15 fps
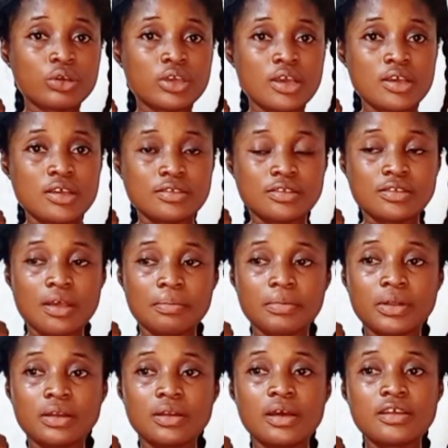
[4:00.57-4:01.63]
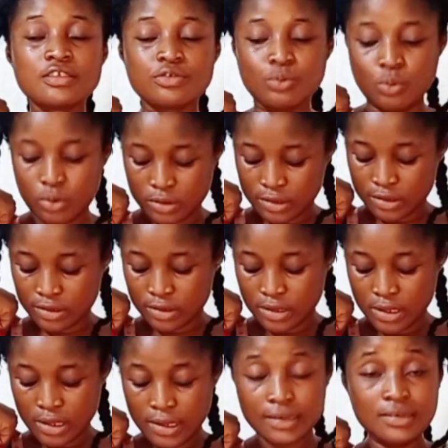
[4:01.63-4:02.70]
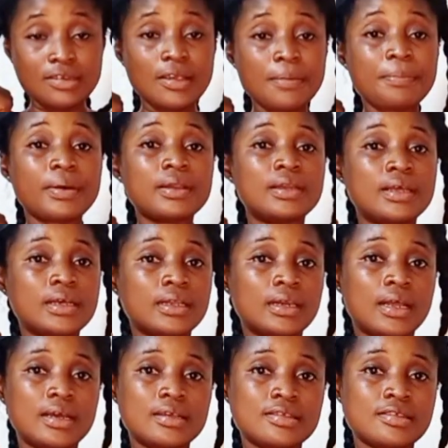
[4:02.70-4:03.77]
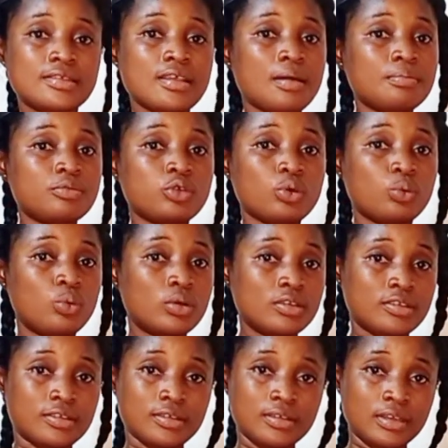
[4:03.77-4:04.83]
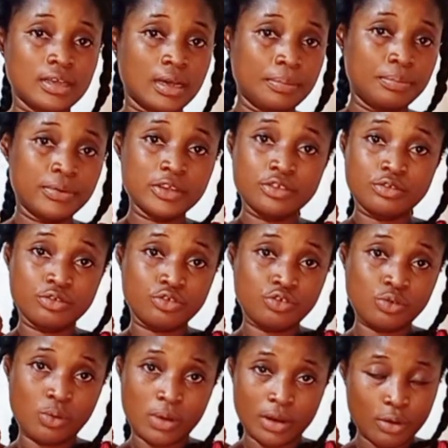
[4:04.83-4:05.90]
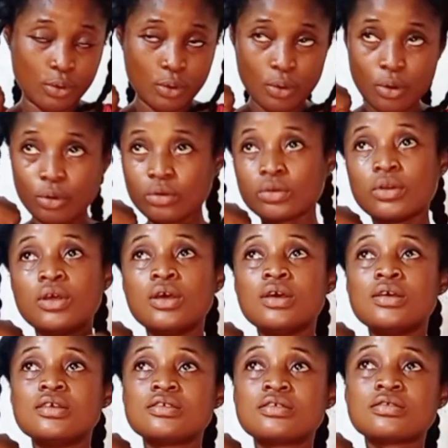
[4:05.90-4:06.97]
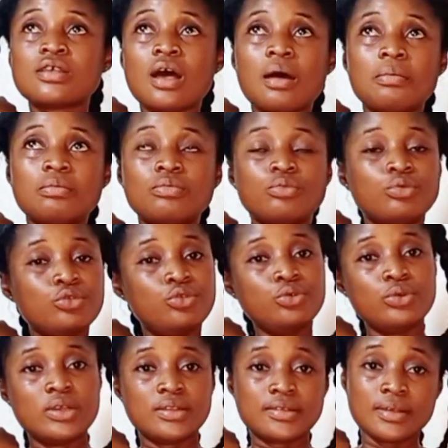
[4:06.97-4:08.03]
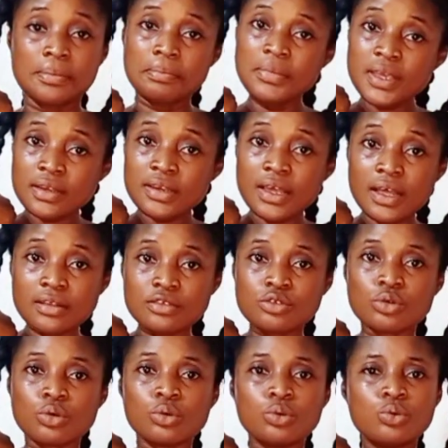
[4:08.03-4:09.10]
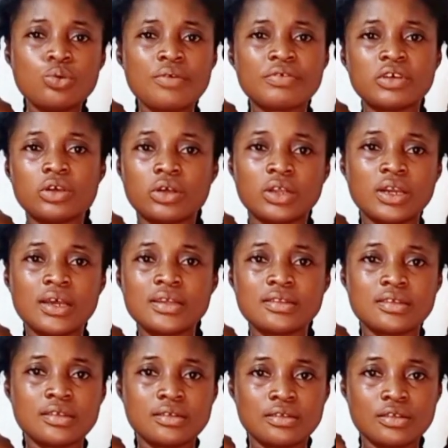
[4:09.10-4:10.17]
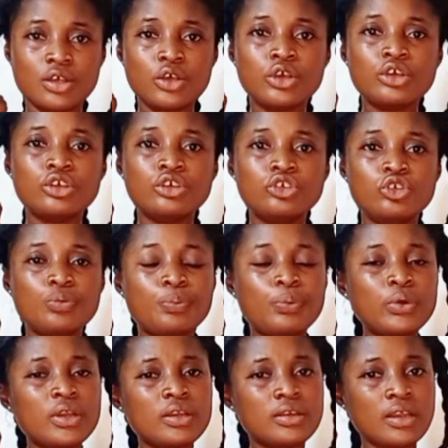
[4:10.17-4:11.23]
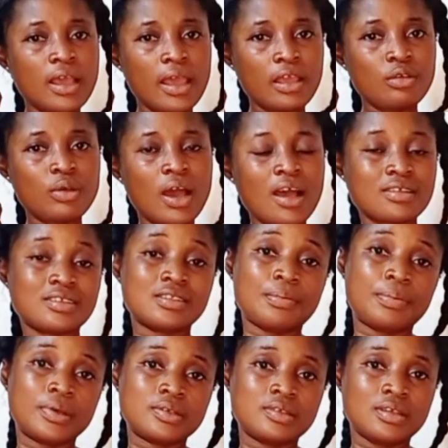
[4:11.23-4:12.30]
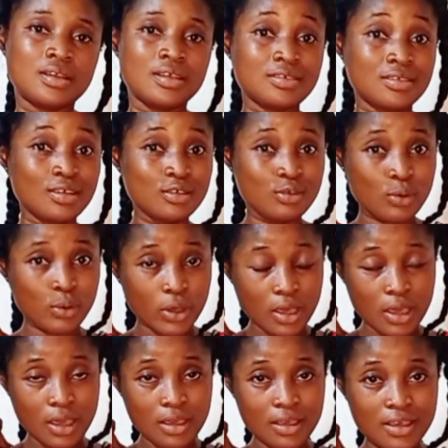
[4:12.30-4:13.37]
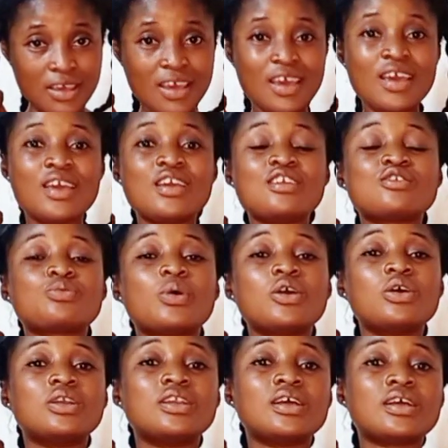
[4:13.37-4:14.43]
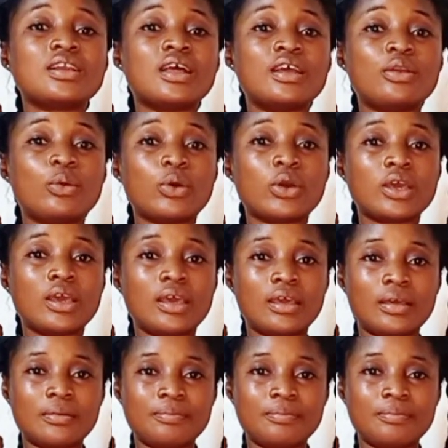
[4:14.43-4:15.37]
Okay, some clients want deeper neckline, some don't want their breast to show at all, some will do intermediate. So whoever your client is, you put it there and you ask the person, is this okay? Is where your neckline okay?